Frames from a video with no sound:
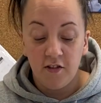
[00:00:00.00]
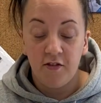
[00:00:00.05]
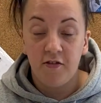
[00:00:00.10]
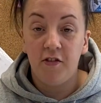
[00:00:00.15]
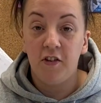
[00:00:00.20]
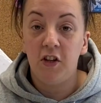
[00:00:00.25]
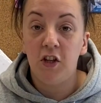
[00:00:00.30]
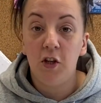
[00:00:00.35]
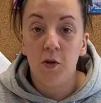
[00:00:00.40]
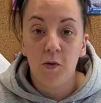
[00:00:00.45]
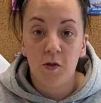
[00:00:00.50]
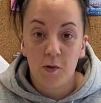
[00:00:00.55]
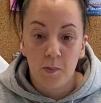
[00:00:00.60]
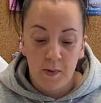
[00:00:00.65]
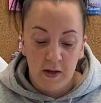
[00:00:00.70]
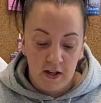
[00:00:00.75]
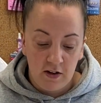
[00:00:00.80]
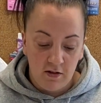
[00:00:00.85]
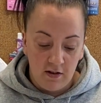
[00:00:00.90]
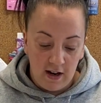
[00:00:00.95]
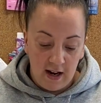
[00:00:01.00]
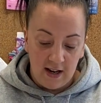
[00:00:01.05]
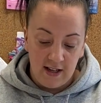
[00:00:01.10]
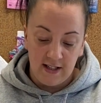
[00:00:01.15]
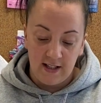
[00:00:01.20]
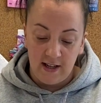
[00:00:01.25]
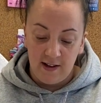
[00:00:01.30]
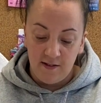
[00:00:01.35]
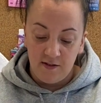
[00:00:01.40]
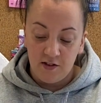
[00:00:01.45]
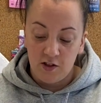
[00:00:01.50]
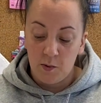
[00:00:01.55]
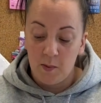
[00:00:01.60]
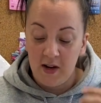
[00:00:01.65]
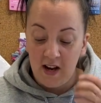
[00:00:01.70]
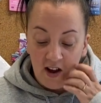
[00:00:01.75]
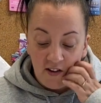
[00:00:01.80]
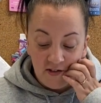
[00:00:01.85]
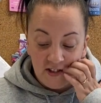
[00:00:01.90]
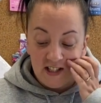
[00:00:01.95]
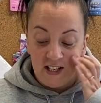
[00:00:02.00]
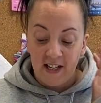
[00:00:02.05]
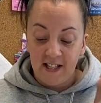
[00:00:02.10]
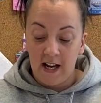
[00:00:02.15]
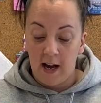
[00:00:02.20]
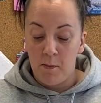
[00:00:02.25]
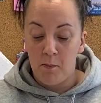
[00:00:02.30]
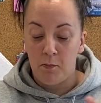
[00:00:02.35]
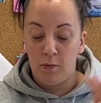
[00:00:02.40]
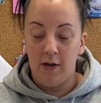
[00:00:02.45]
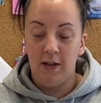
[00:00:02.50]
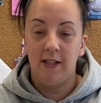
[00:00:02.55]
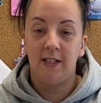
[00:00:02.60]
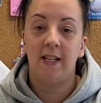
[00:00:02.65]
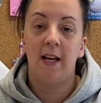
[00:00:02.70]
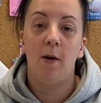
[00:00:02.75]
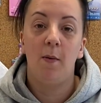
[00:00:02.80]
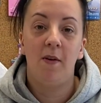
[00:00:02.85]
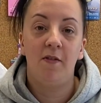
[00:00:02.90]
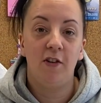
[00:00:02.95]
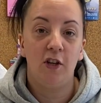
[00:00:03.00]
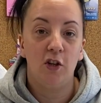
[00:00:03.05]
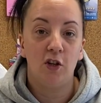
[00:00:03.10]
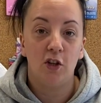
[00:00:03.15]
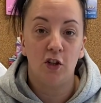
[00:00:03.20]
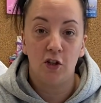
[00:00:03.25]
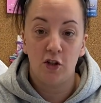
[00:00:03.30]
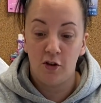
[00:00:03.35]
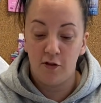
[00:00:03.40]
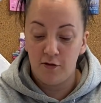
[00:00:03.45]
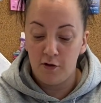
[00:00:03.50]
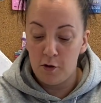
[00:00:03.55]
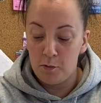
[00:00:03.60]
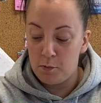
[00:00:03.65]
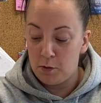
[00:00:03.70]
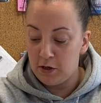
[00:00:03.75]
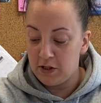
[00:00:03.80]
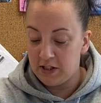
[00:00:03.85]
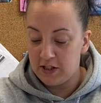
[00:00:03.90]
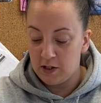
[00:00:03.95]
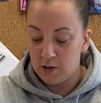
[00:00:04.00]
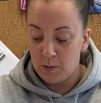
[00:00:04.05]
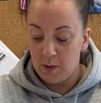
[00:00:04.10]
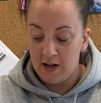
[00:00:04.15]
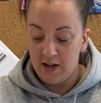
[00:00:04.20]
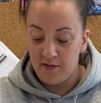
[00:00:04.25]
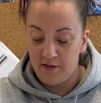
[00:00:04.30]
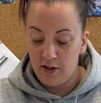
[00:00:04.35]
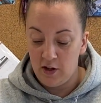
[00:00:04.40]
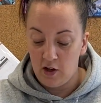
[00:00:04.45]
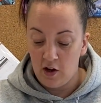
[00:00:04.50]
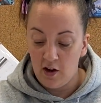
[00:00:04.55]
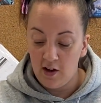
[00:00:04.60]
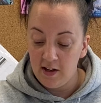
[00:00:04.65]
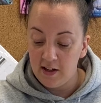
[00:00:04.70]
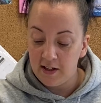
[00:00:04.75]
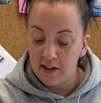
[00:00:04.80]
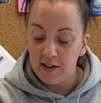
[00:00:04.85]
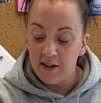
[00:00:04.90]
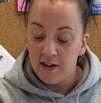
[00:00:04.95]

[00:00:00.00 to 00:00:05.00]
of for you to be creative. So we have said handprints, however you can do footprints as well if you like.